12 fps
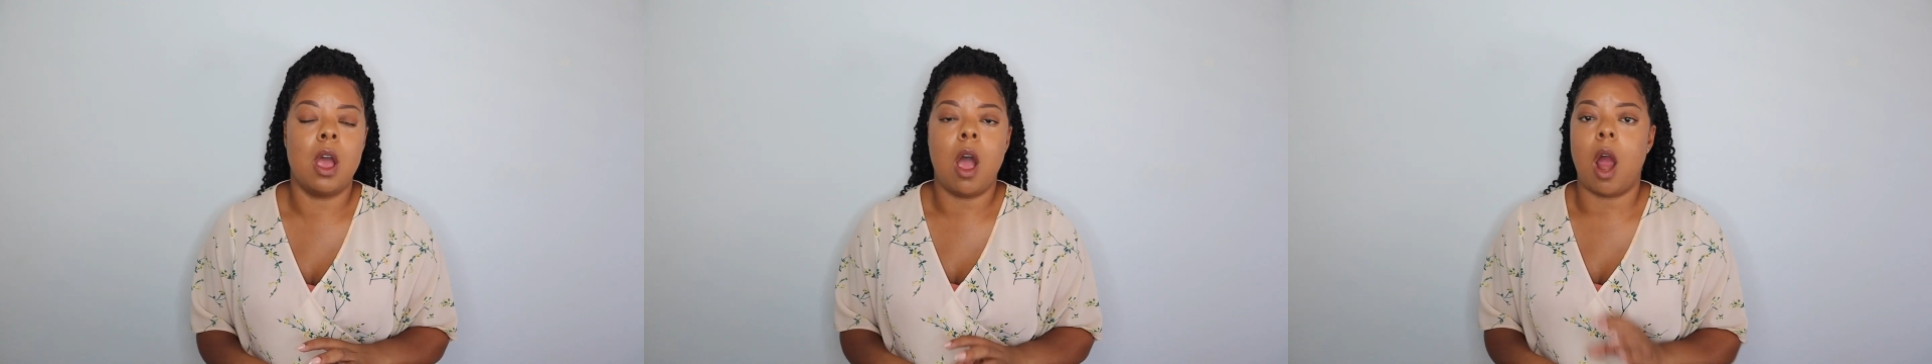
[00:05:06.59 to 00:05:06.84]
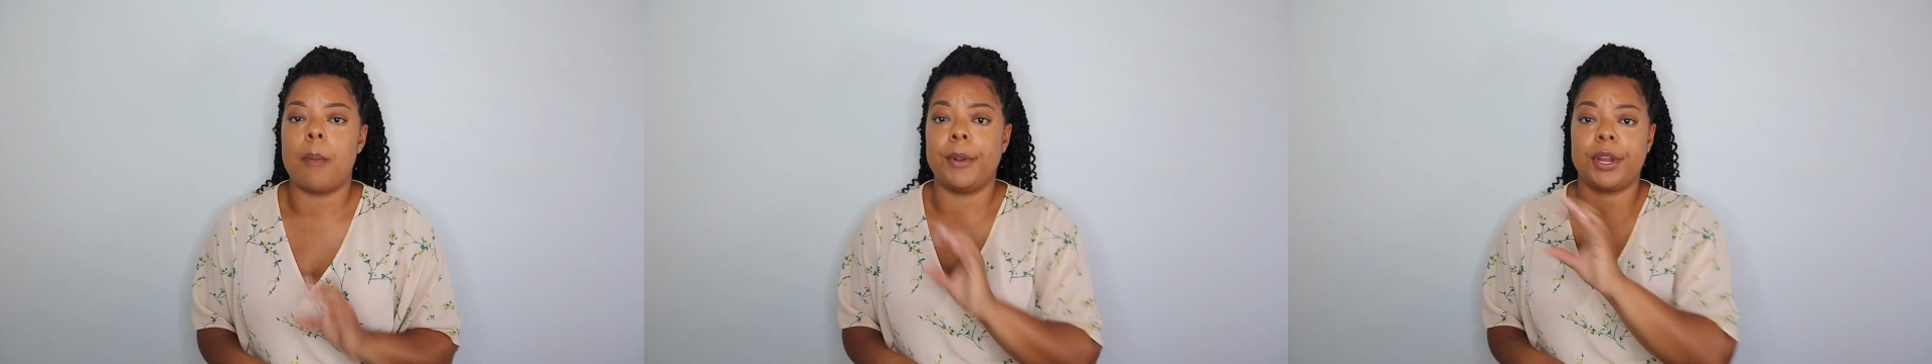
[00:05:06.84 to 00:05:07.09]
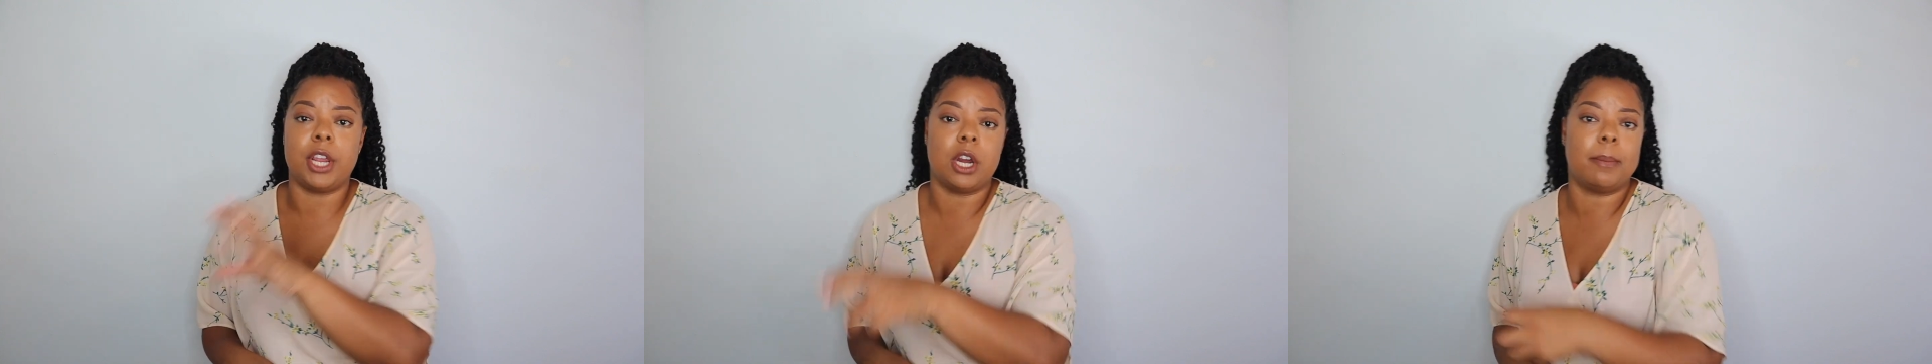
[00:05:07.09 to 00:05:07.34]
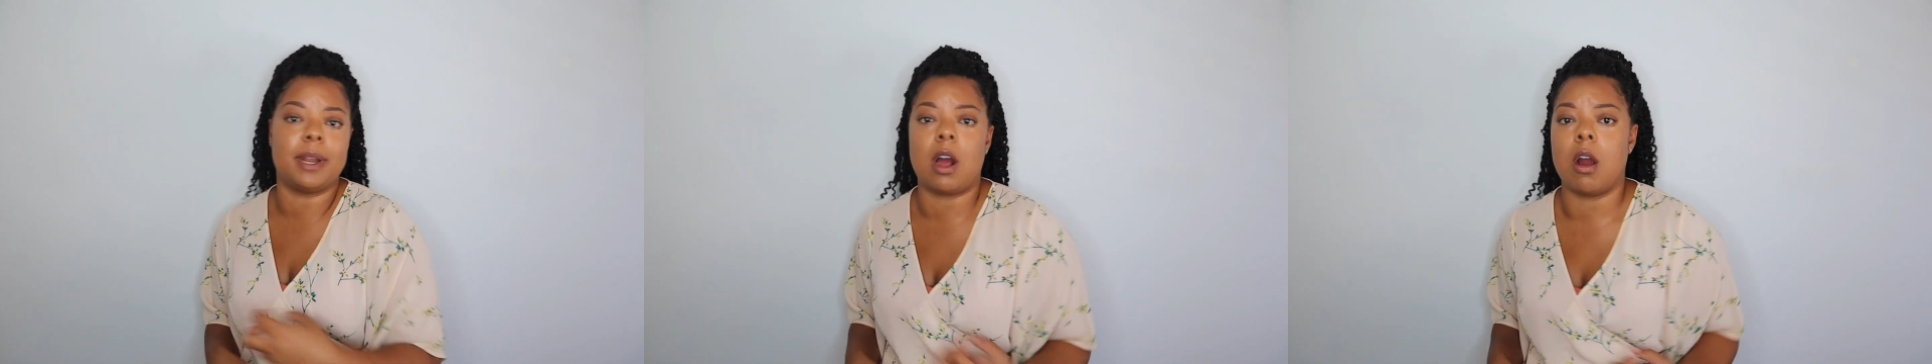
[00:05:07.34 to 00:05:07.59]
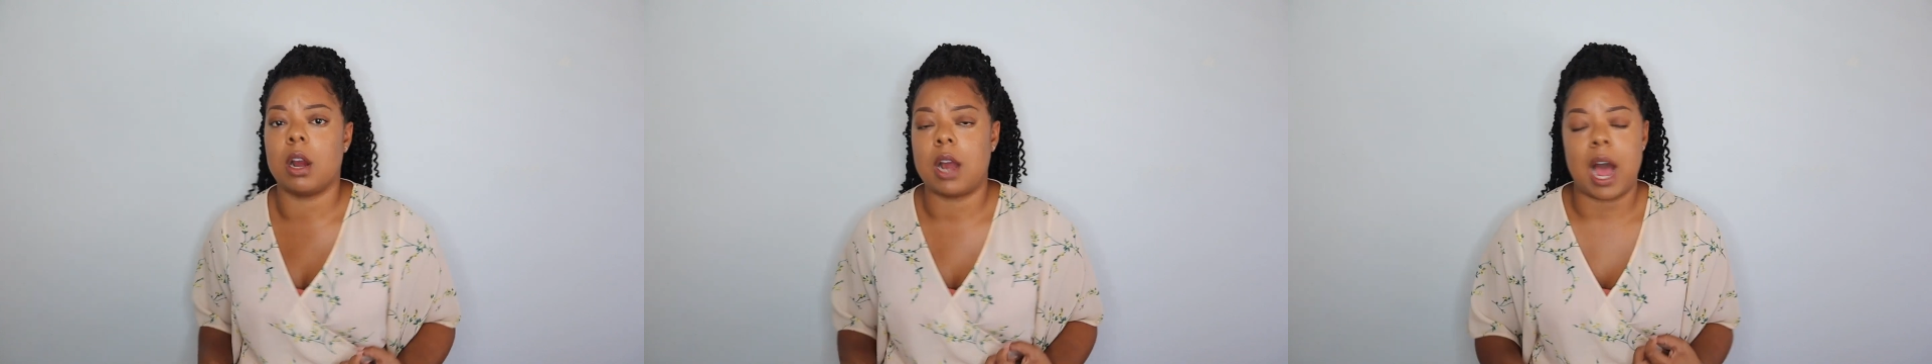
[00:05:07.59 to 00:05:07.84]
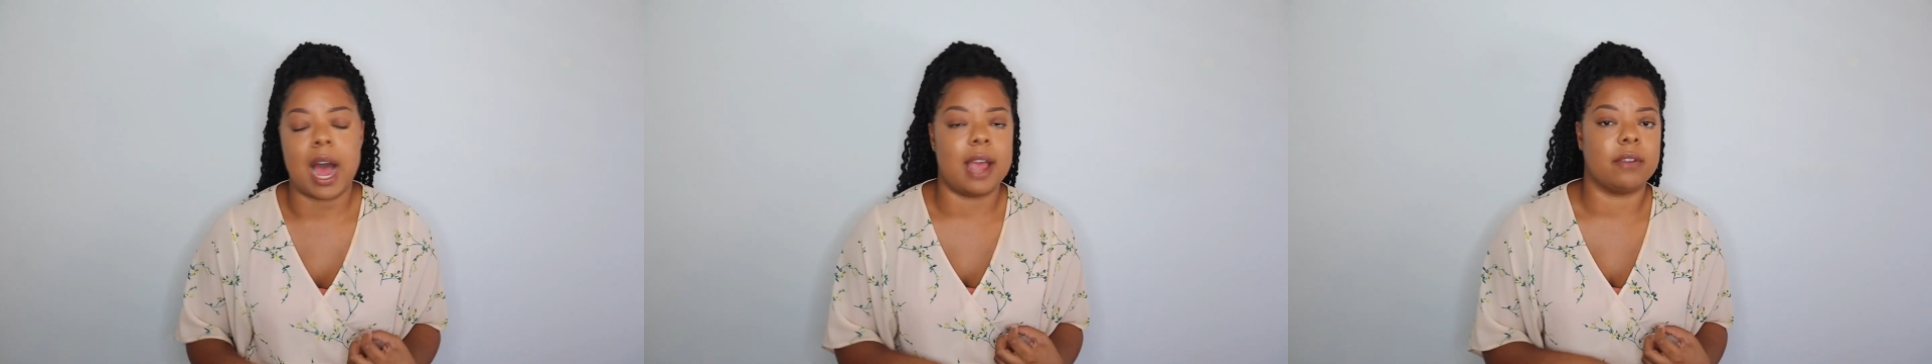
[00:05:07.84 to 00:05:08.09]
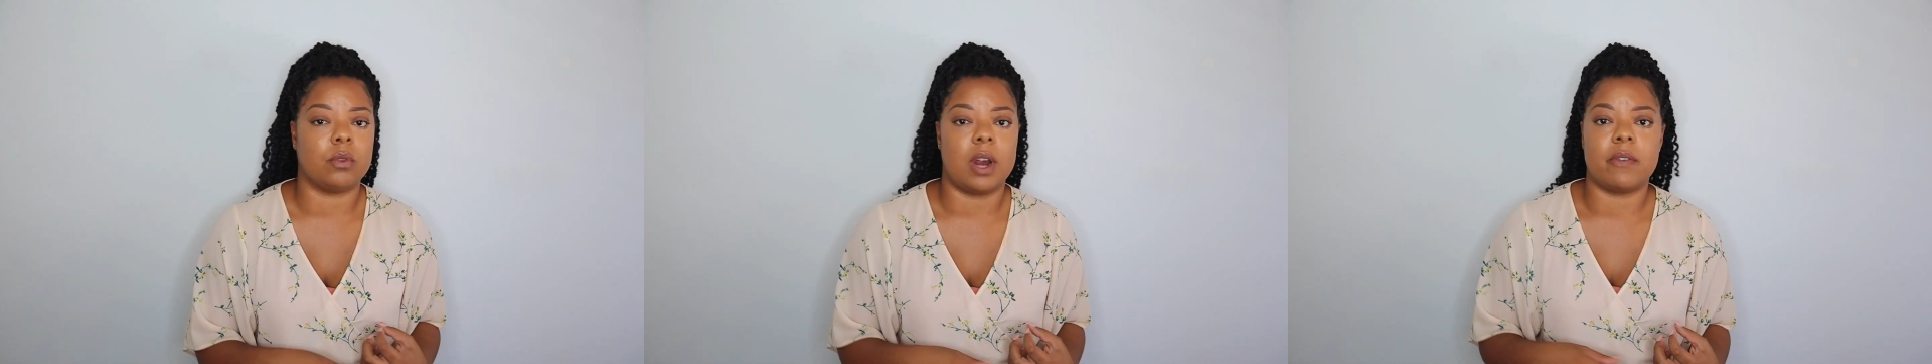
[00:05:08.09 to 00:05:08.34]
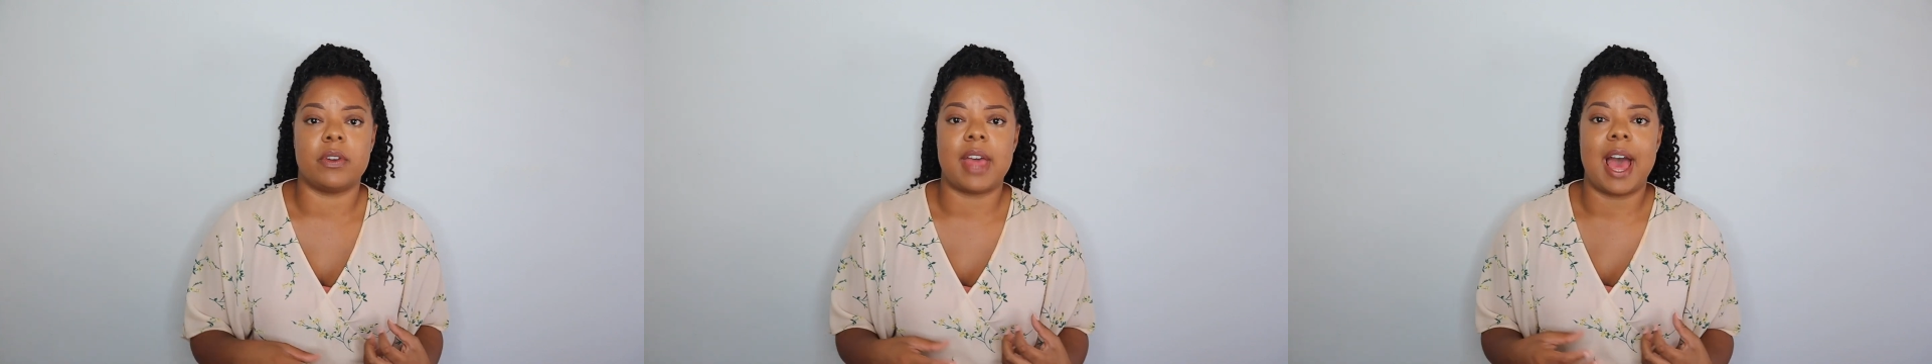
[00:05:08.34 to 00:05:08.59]
our procurement archive,
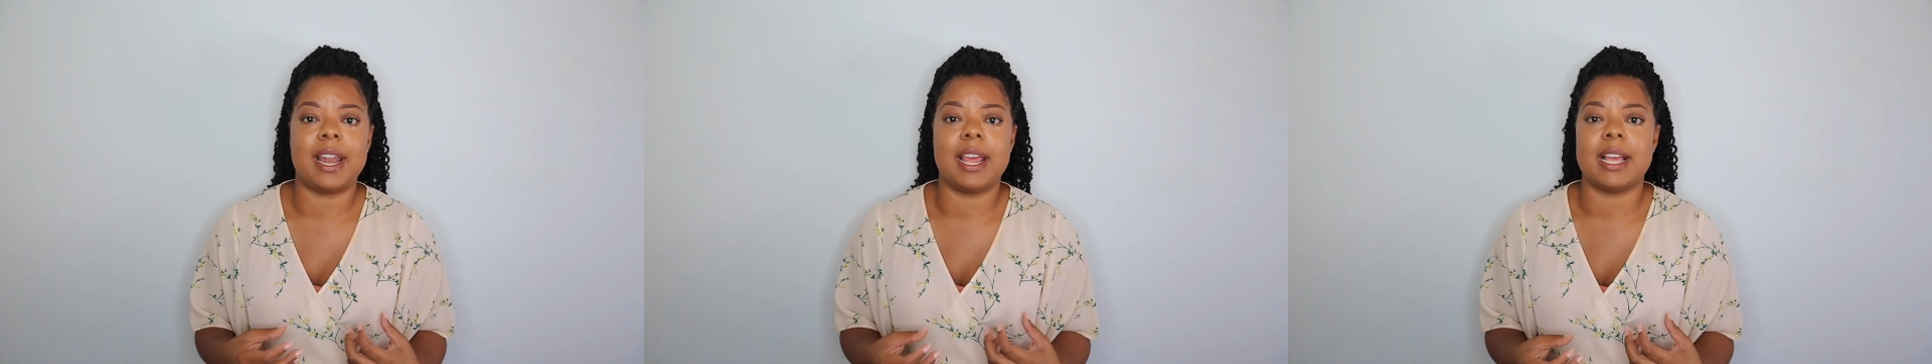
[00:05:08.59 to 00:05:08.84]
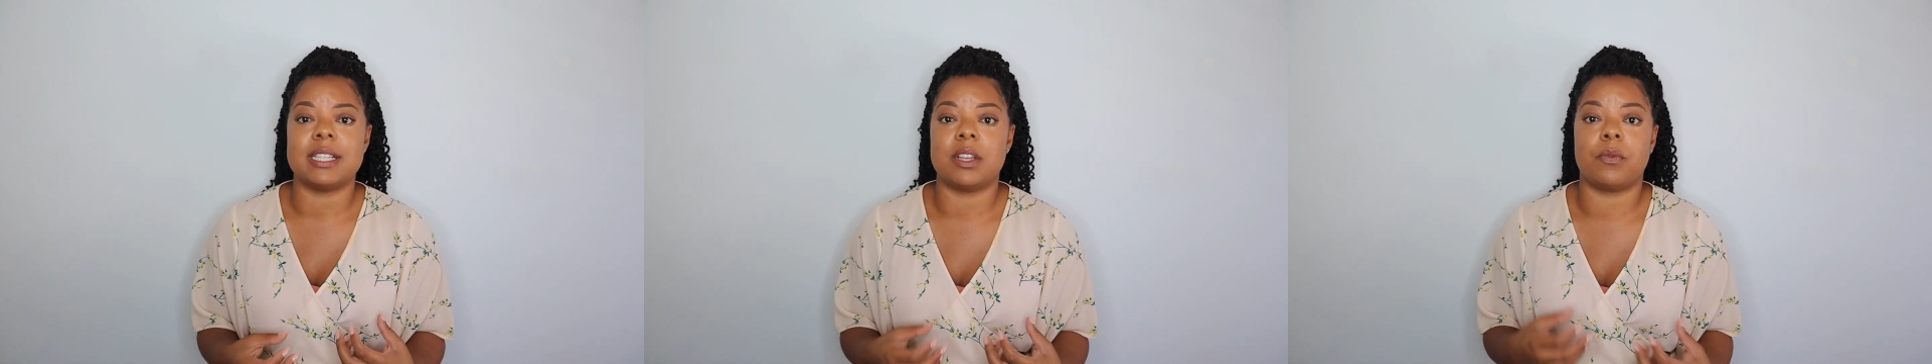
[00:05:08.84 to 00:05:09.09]
wherever that is.